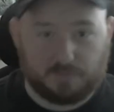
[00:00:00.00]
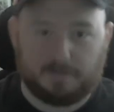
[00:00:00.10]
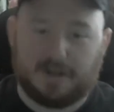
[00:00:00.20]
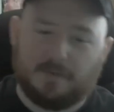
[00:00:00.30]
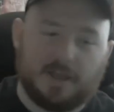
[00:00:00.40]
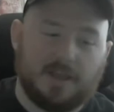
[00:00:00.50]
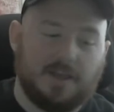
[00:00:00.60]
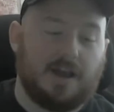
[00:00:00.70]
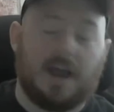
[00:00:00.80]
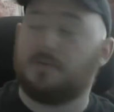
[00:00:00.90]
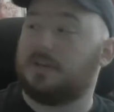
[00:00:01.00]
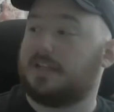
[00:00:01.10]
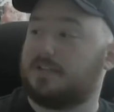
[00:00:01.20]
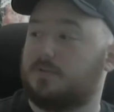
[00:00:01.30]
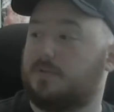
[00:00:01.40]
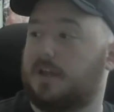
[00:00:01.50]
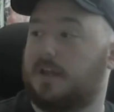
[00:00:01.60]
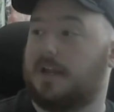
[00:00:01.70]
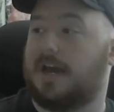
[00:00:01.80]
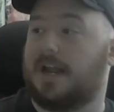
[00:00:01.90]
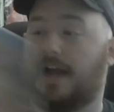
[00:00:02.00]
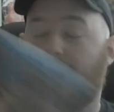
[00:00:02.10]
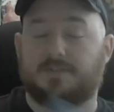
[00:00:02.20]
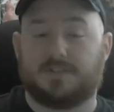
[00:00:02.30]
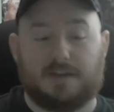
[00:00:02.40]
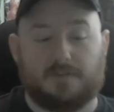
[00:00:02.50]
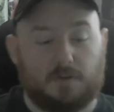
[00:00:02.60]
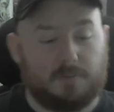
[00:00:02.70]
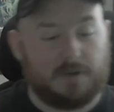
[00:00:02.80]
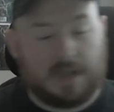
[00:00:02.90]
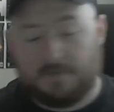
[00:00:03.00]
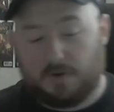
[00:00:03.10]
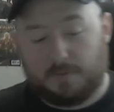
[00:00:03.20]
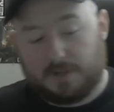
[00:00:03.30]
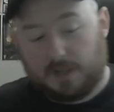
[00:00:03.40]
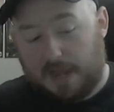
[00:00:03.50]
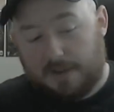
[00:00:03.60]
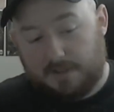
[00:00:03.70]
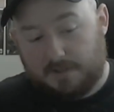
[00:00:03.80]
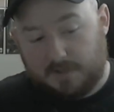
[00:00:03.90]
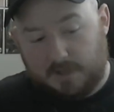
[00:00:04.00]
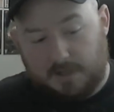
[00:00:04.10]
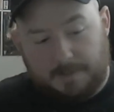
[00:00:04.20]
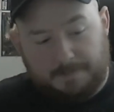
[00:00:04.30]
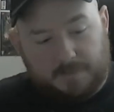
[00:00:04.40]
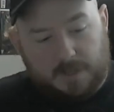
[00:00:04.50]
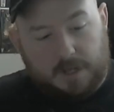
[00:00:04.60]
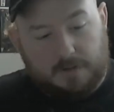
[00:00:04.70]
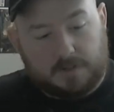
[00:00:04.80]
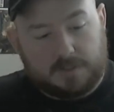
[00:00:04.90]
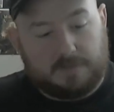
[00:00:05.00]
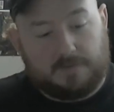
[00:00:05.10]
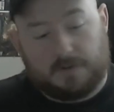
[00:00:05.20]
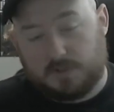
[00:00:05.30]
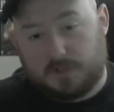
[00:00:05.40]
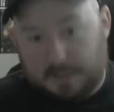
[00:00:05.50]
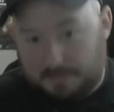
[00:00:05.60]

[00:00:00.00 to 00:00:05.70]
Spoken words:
But anyway, I really like the movie, and I obviously haven't opened it. I haven't opened a lot of these because if I just keep